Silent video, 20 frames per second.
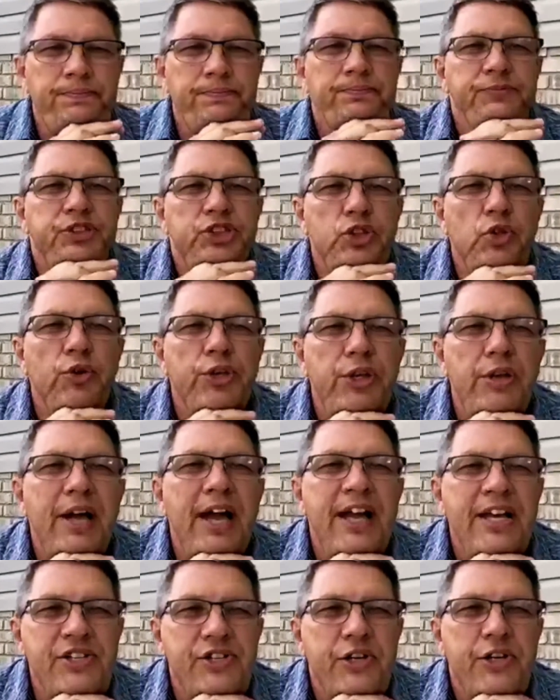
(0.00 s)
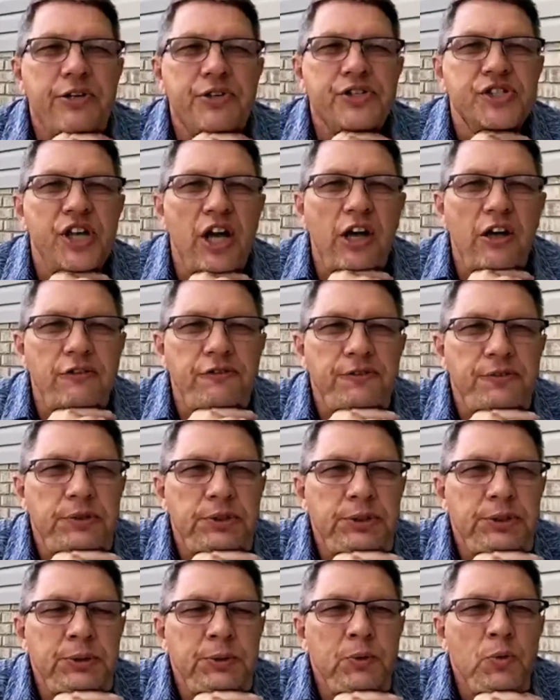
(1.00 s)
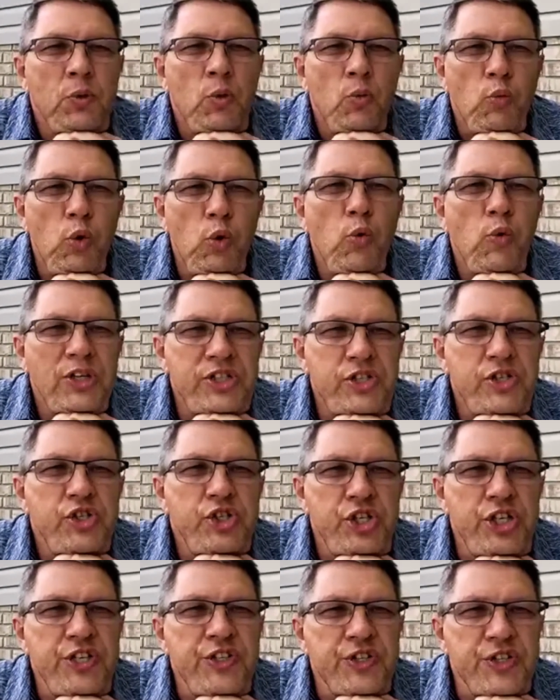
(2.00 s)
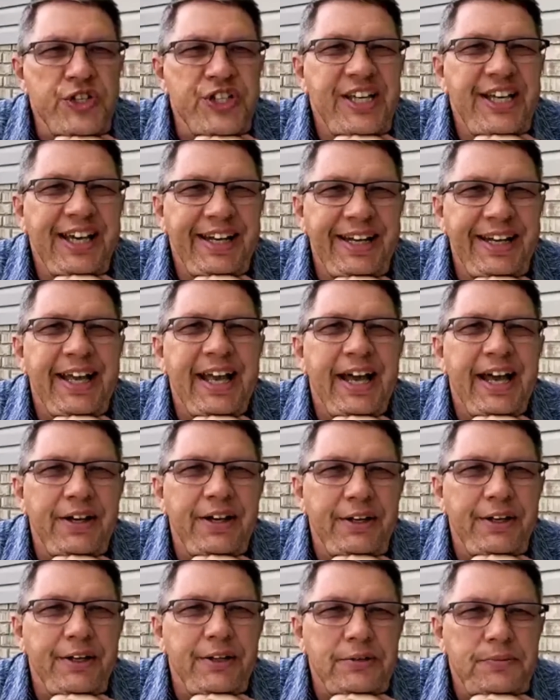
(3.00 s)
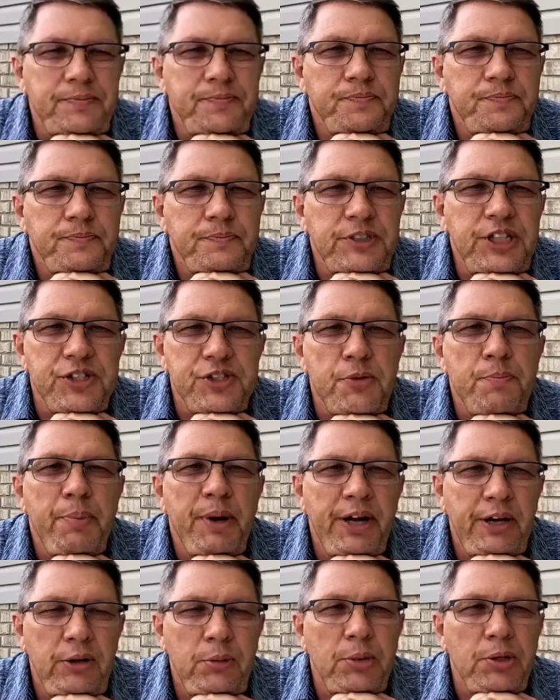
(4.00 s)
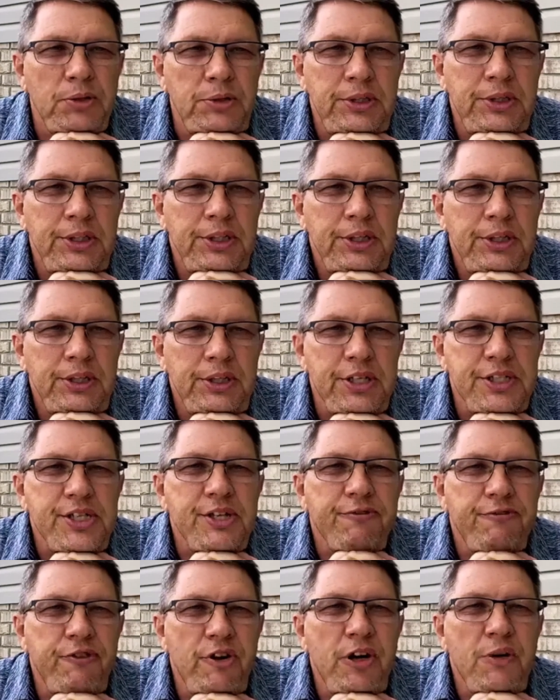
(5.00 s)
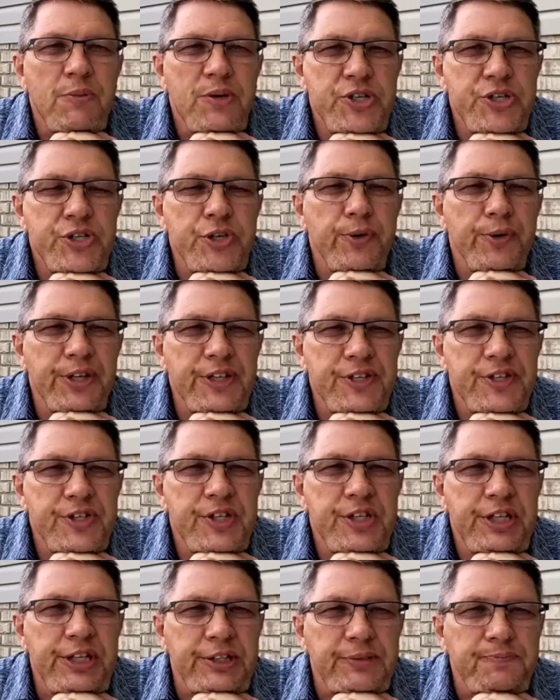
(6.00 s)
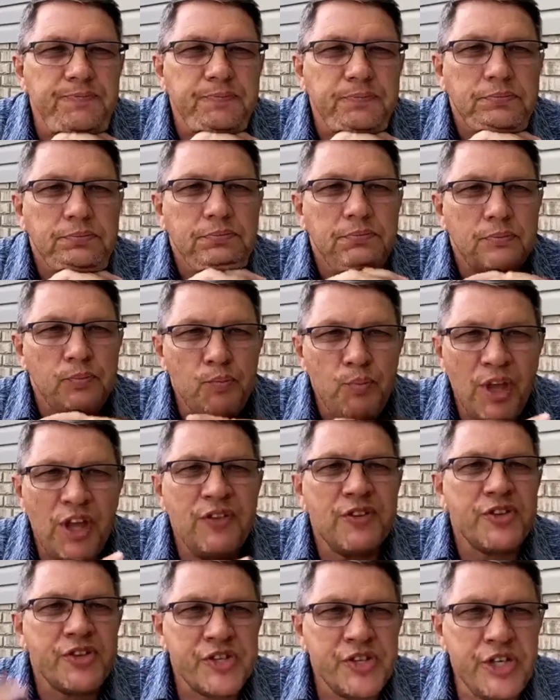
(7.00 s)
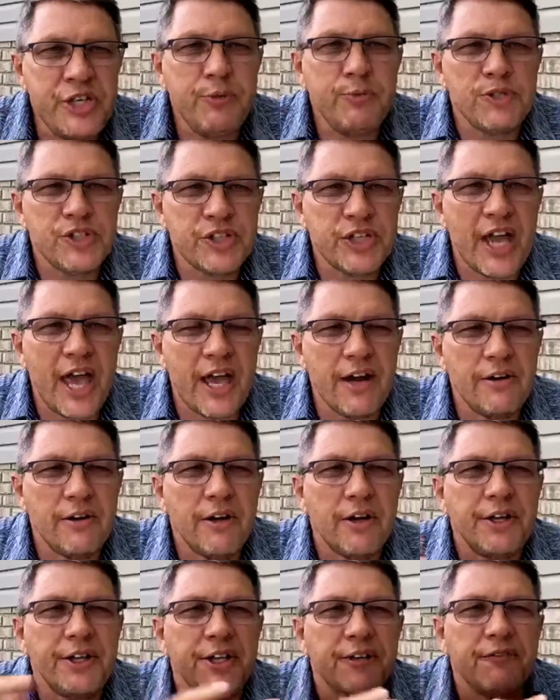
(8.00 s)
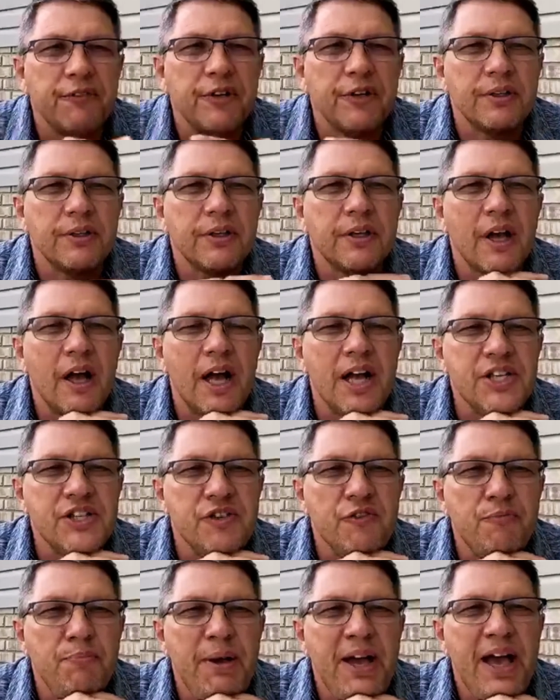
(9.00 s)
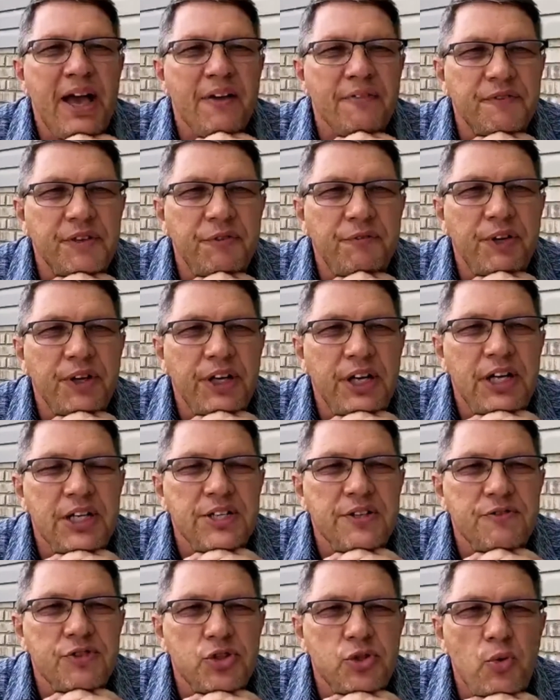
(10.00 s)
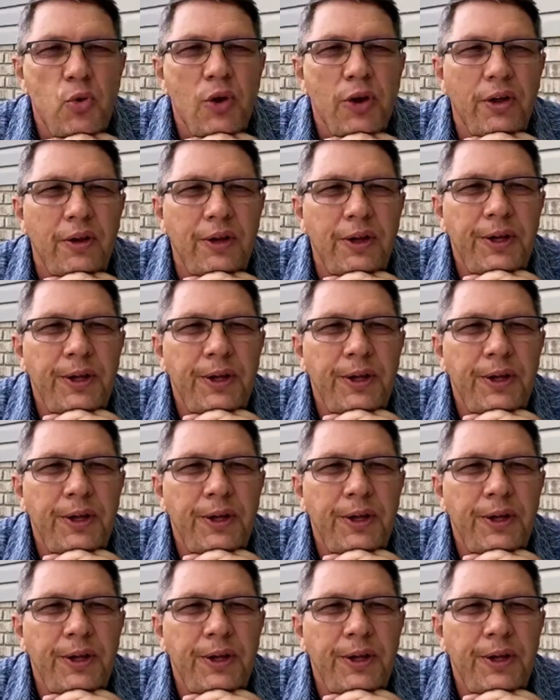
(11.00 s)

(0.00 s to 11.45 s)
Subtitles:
So you ask yourself, well, what's Jesus getting at here? It's a parable. It's a farmer sowing seed, and the seed was scattered on different kinds of paths, different kinds of soil.